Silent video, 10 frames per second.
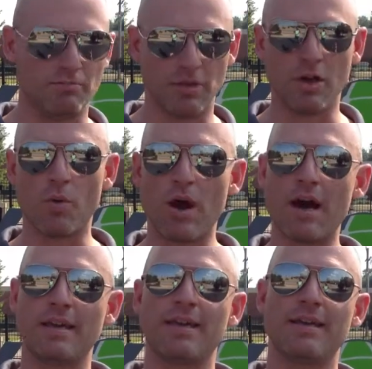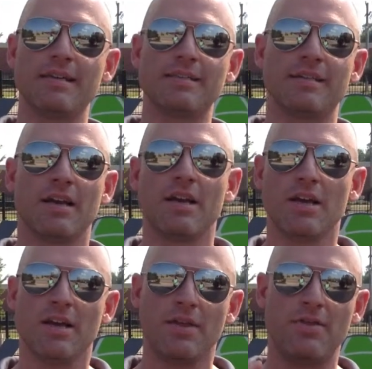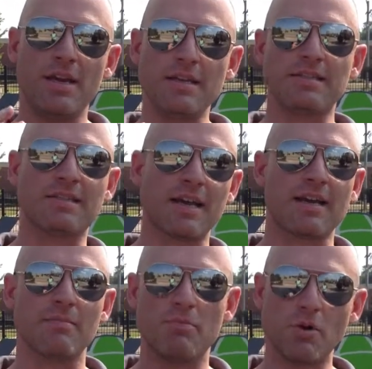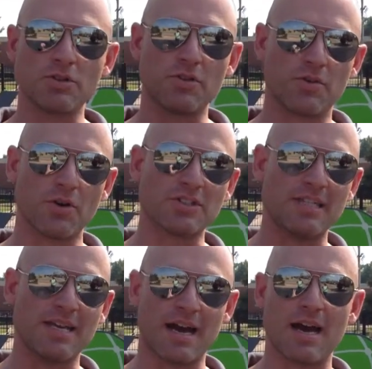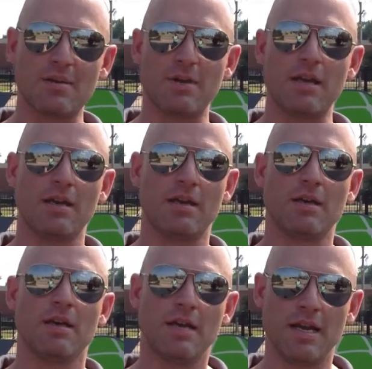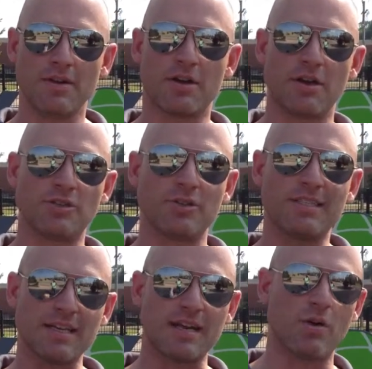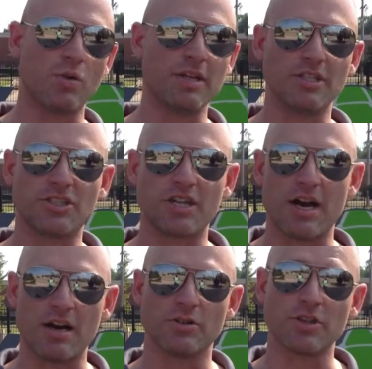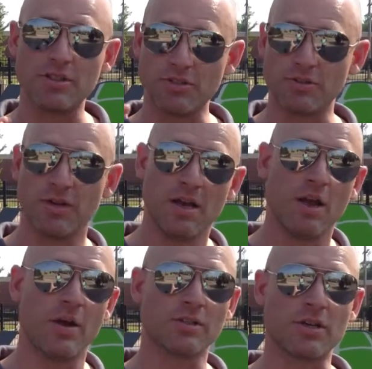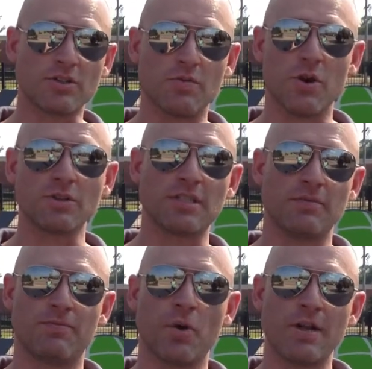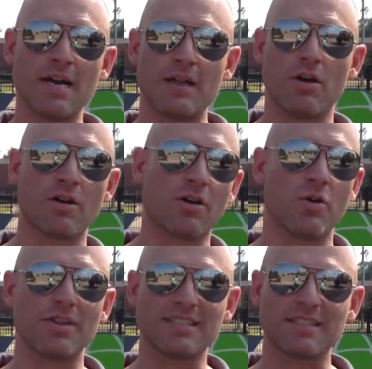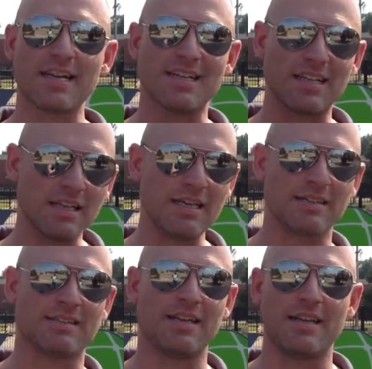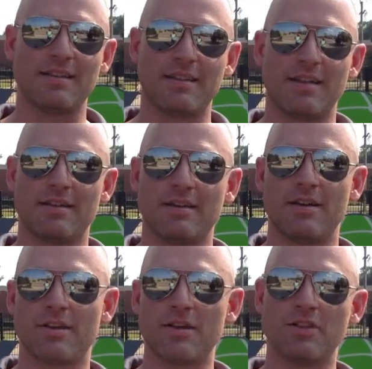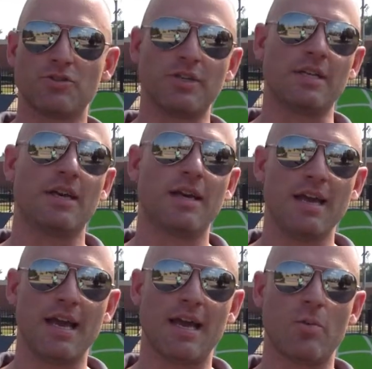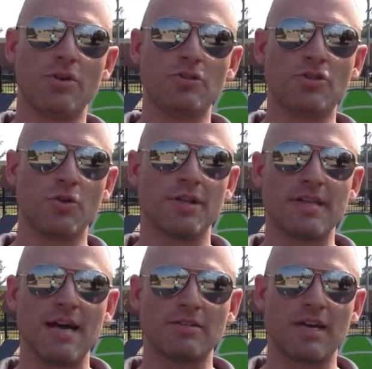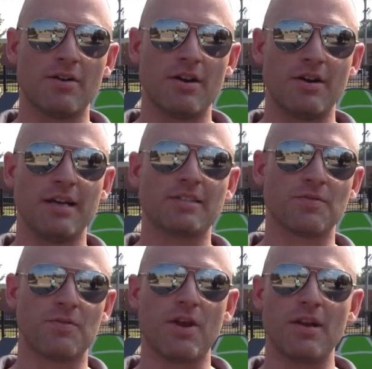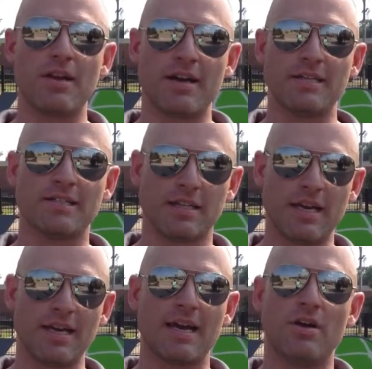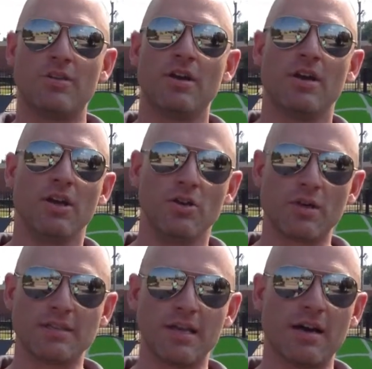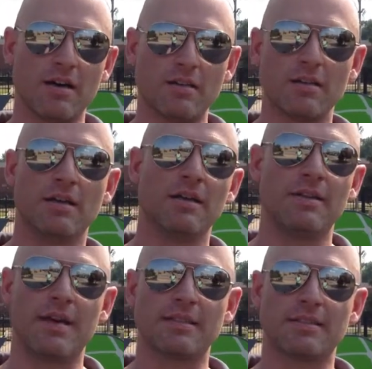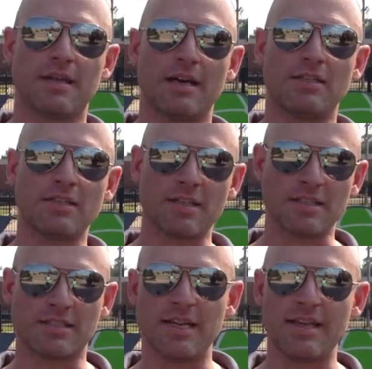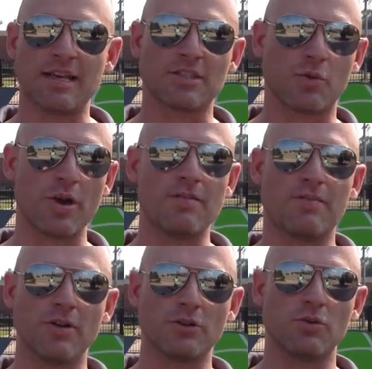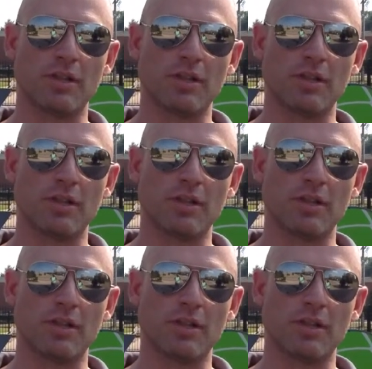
Little Rock is the second most diverse economy in the country, second only to Chicago. It was also voted not long ago the second cleanest city in the country. And when you tour the downtown area, it's very nice, laid out. You can tell that it's just a city that has a great feel to it.